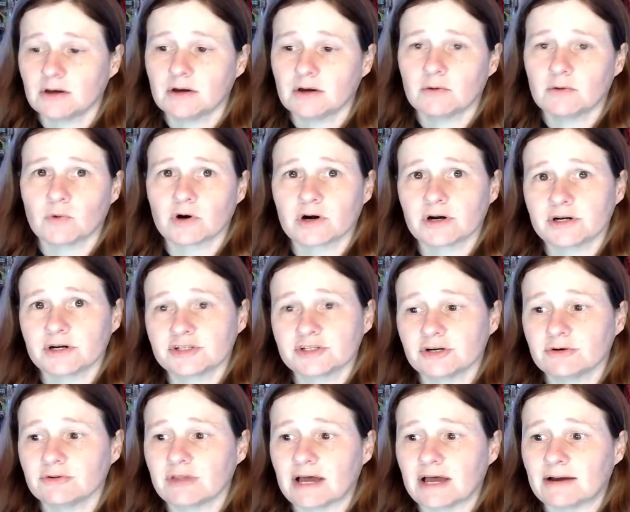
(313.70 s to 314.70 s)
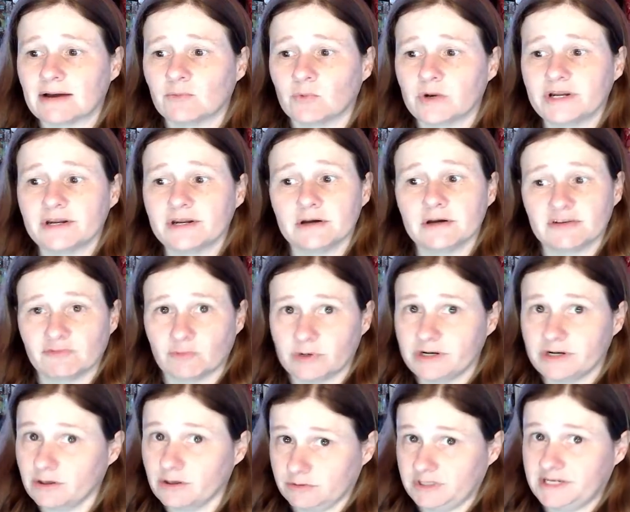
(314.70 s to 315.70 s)
We're going to show that if we
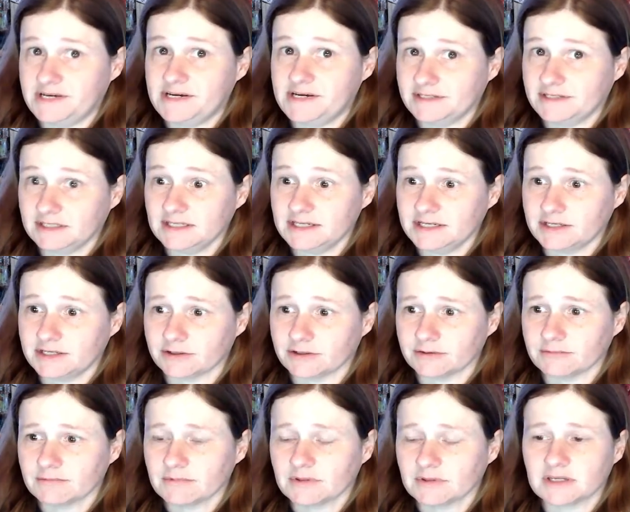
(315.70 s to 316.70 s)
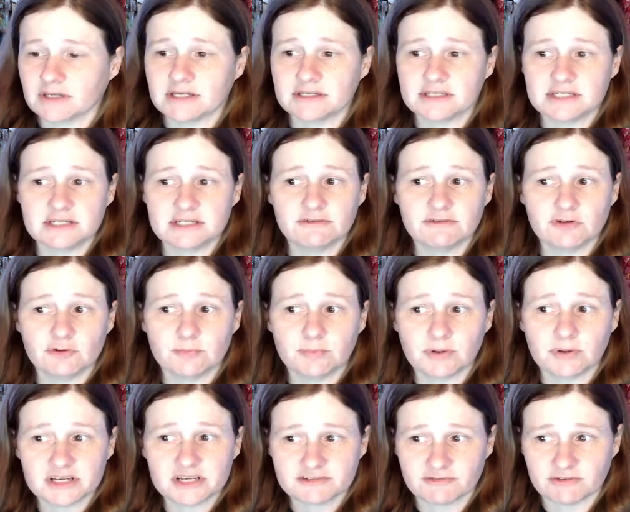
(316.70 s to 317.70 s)
know t is linear, then t of u
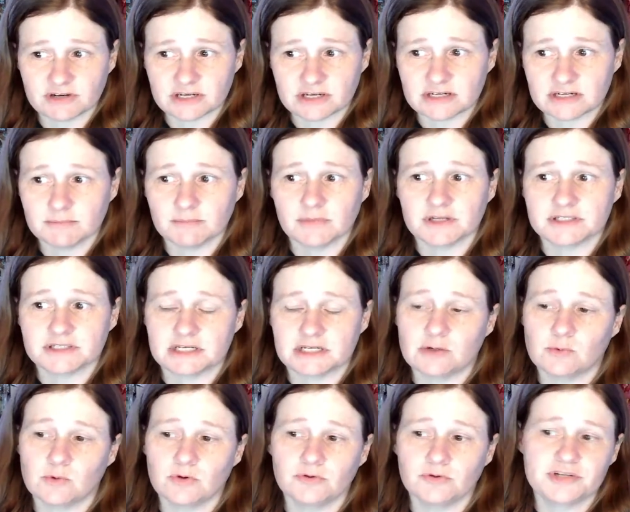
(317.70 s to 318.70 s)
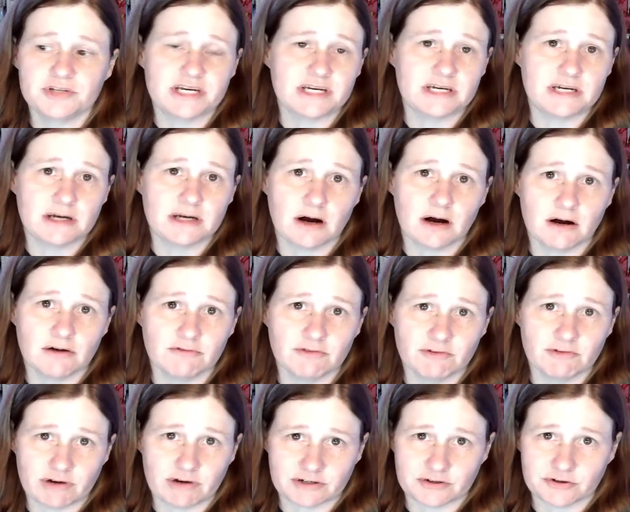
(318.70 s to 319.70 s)
plus v must equal t of the
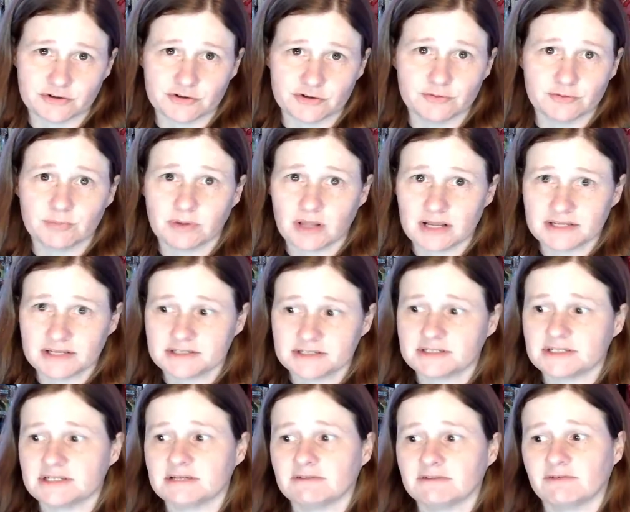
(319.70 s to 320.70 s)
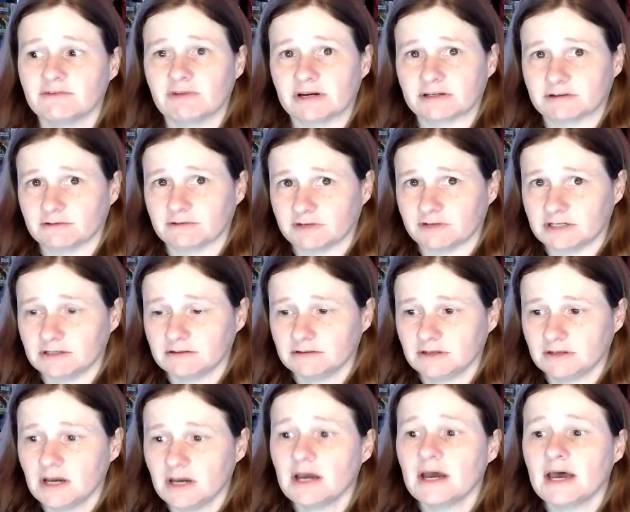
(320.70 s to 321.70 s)
vector u plus t of the vector v,
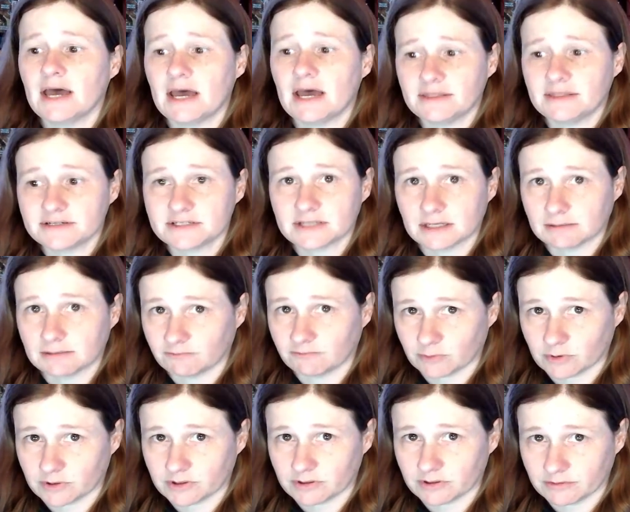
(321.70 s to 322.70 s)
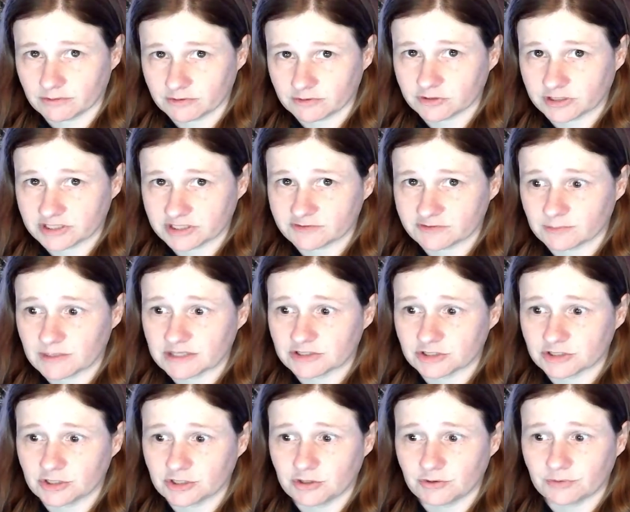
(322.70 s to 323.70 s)
and the same for the
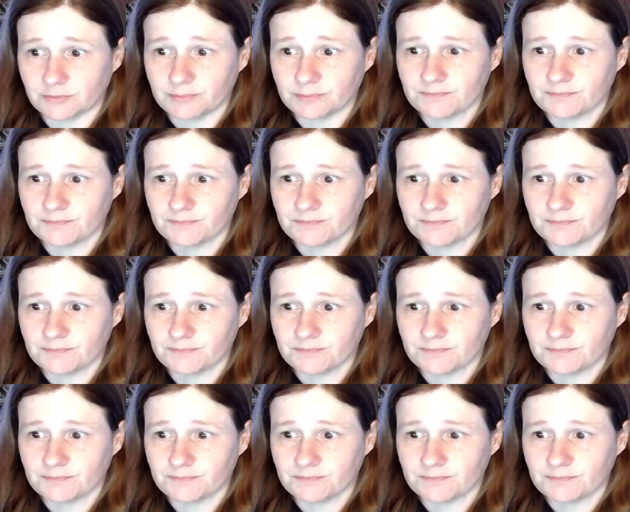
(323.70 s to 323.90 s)
transformation u.